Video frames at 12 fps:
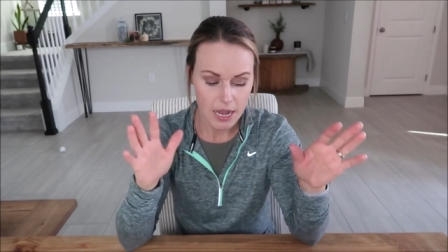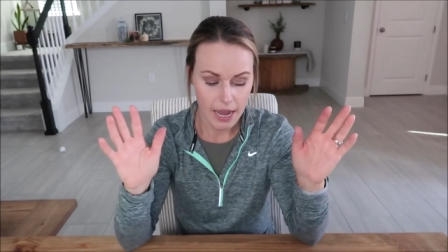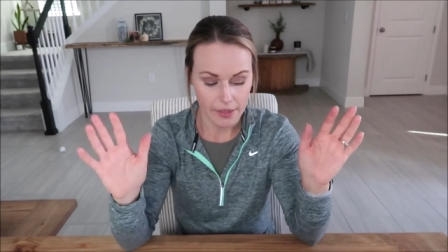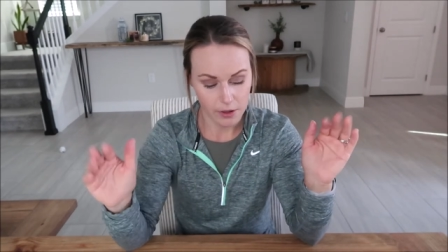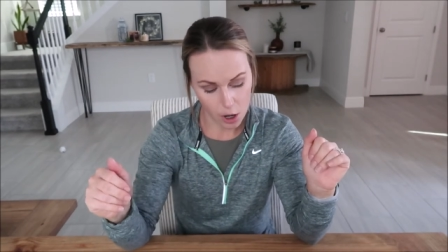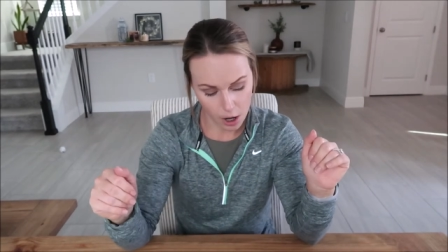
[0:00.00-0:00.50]

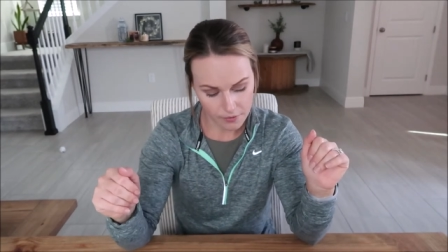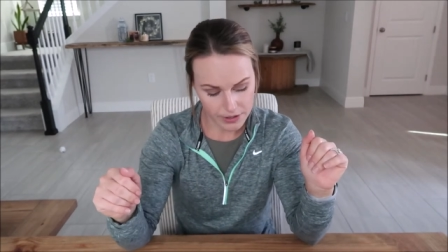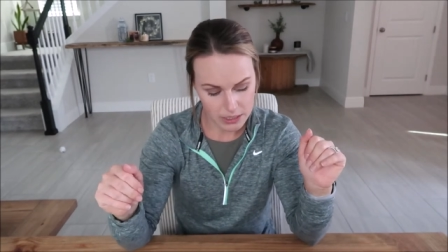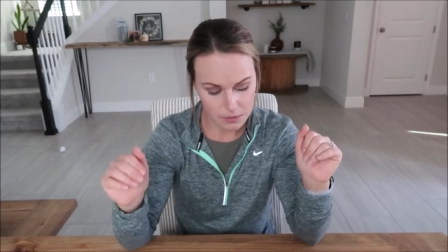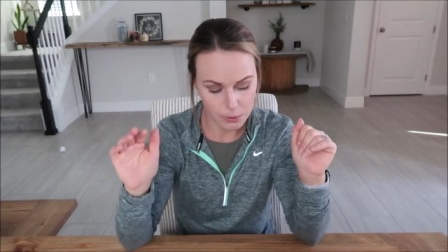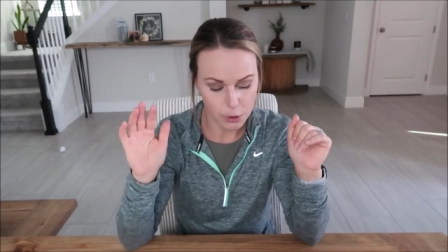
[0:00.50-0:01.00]
and the coffee
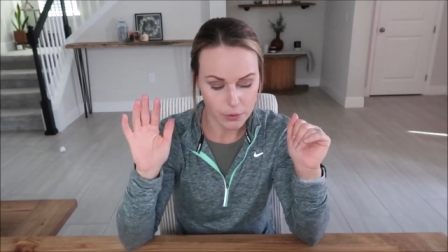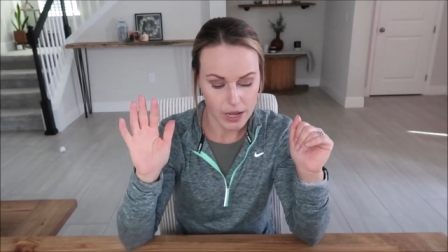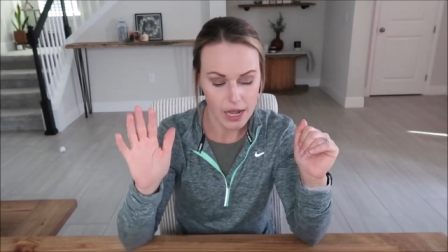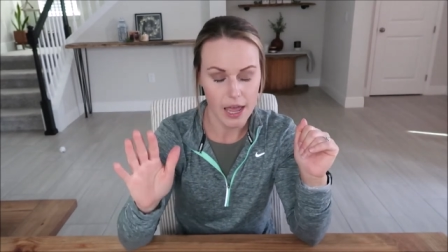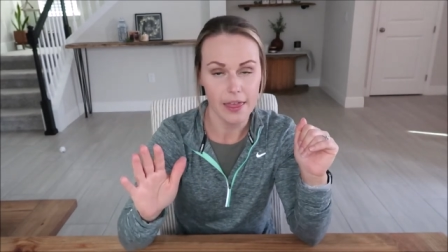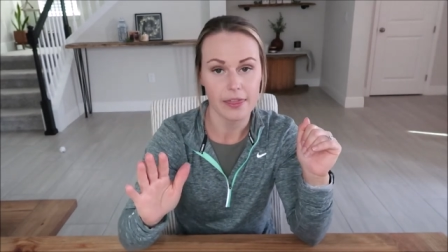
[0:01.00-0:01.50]
is
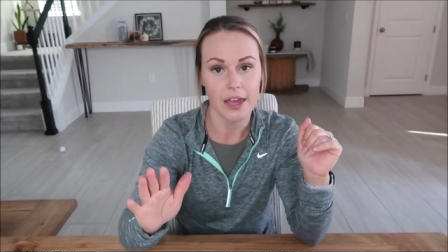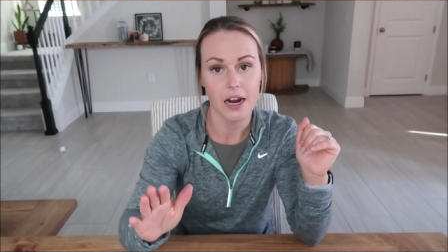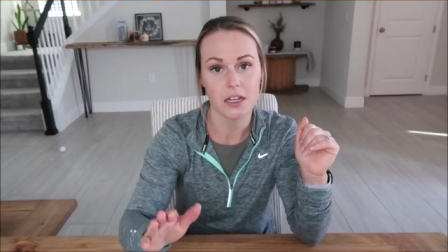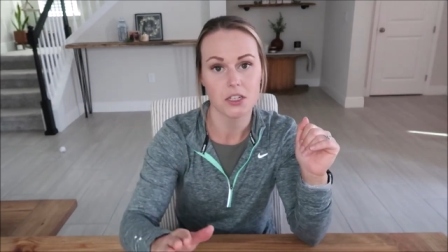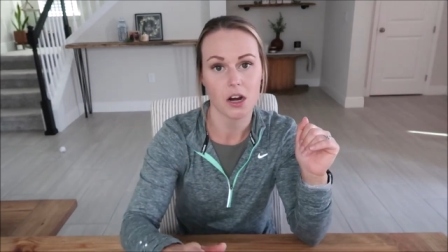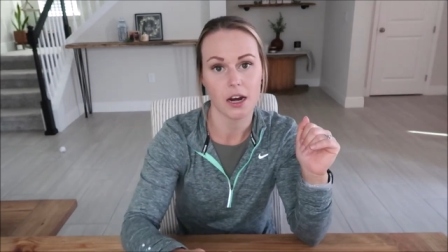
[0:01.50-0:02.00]
brewing, and then
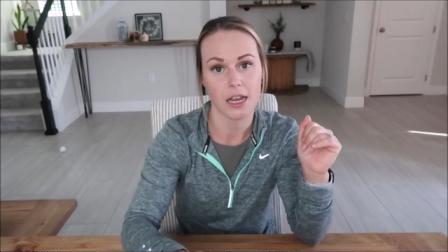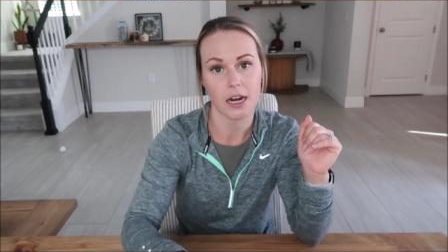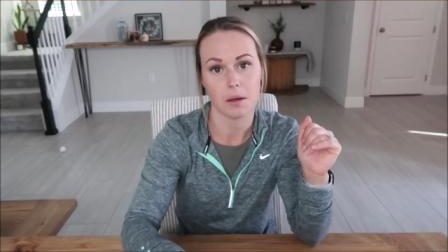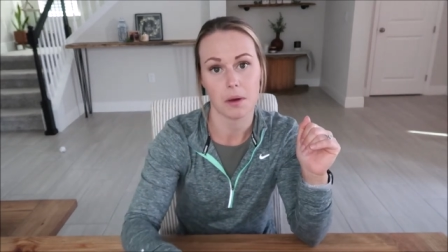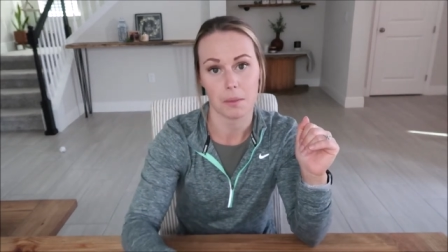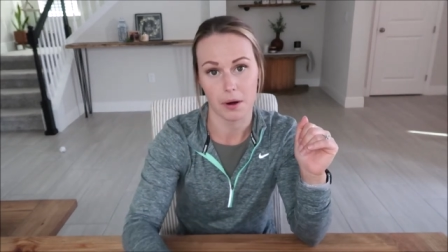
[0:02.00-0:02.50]
I start
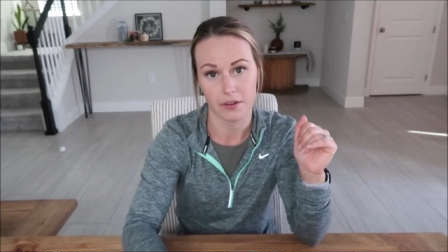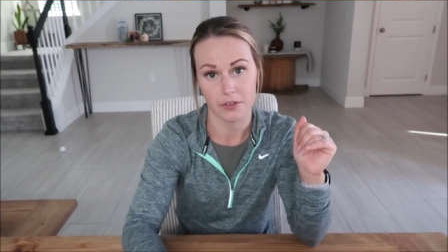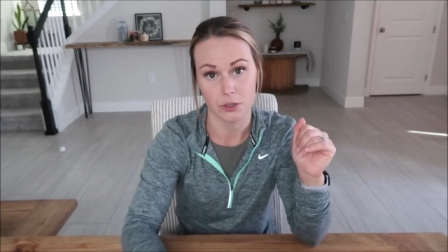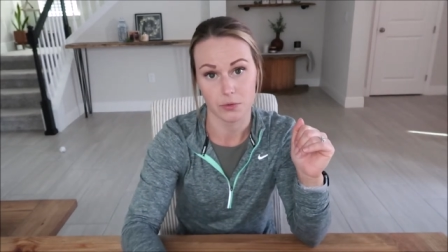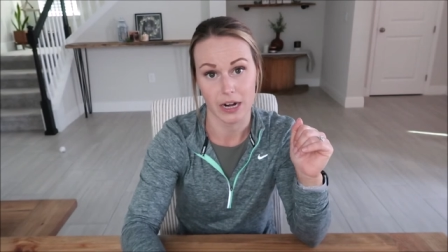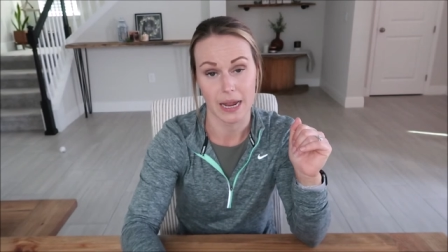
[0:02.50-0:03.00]
getting my
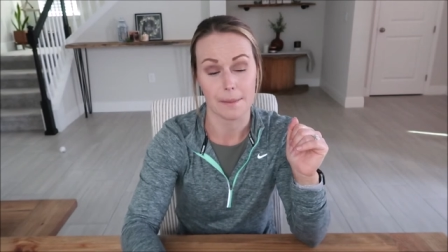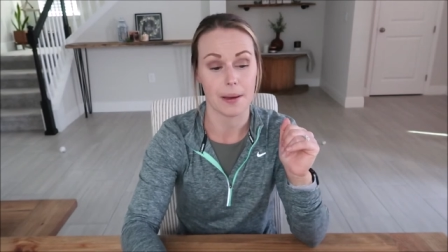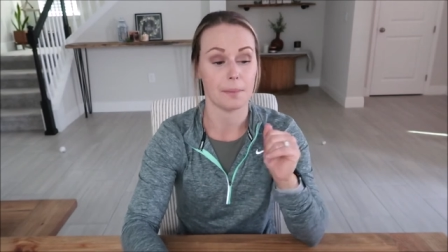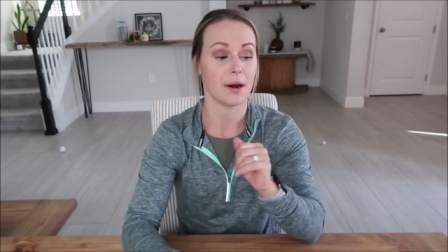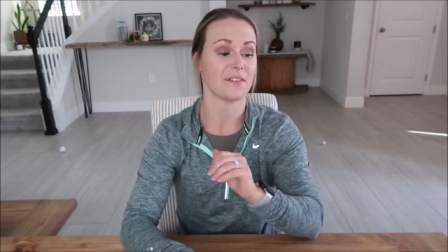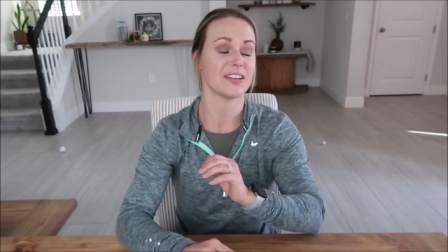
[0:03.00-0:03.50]
breakfast ready. And my
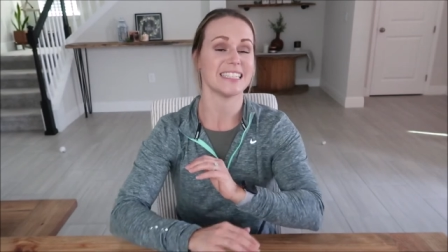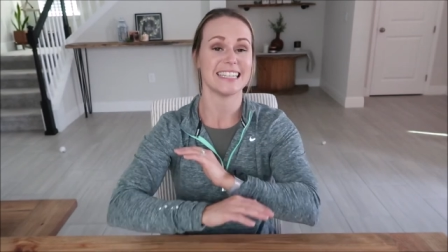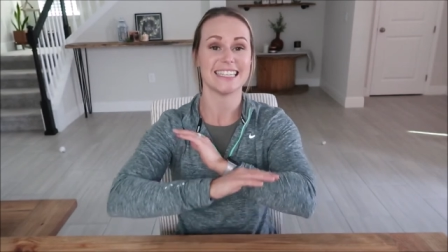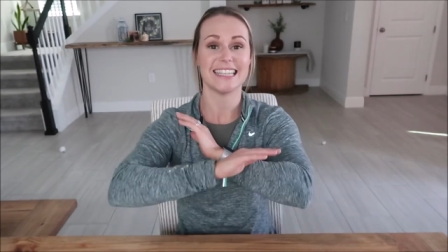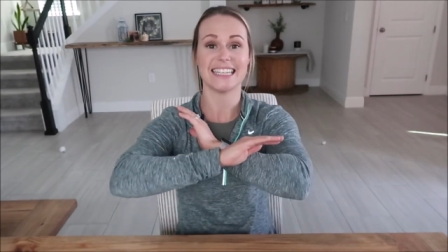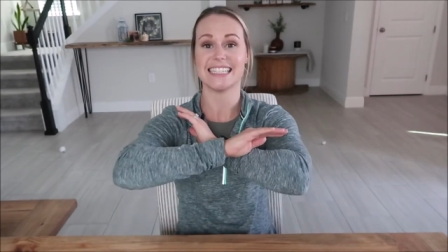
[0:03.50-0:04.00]
breakfast
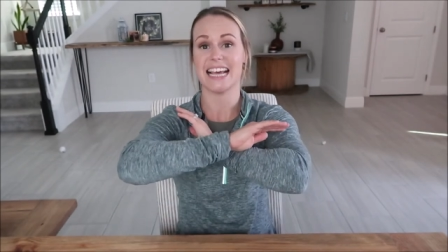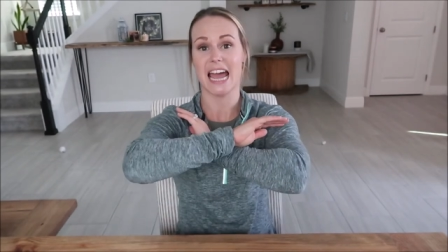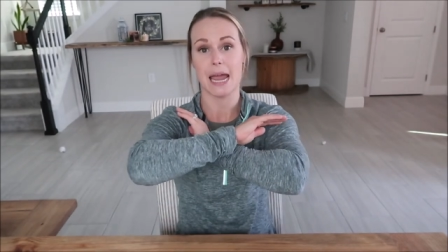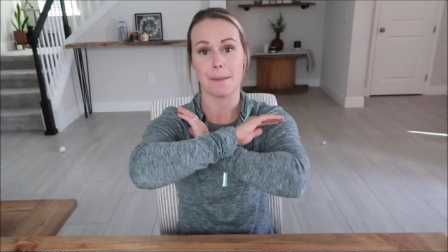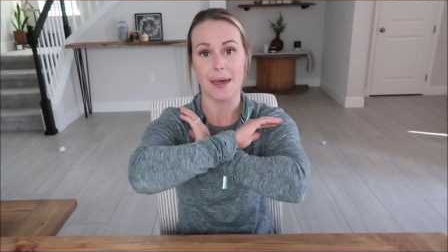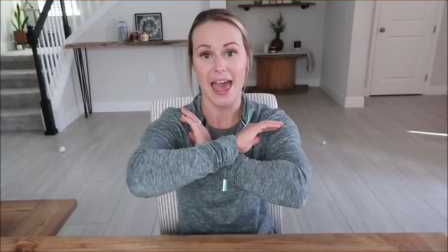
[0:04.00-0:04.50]
is the
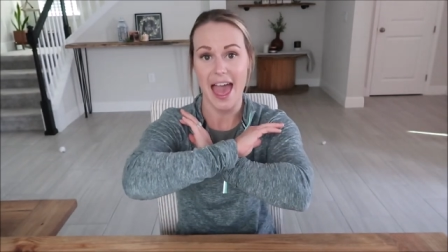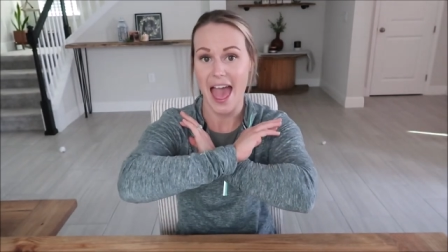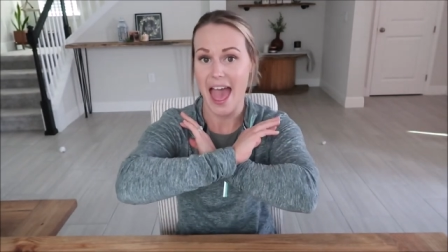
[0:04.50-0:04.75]
same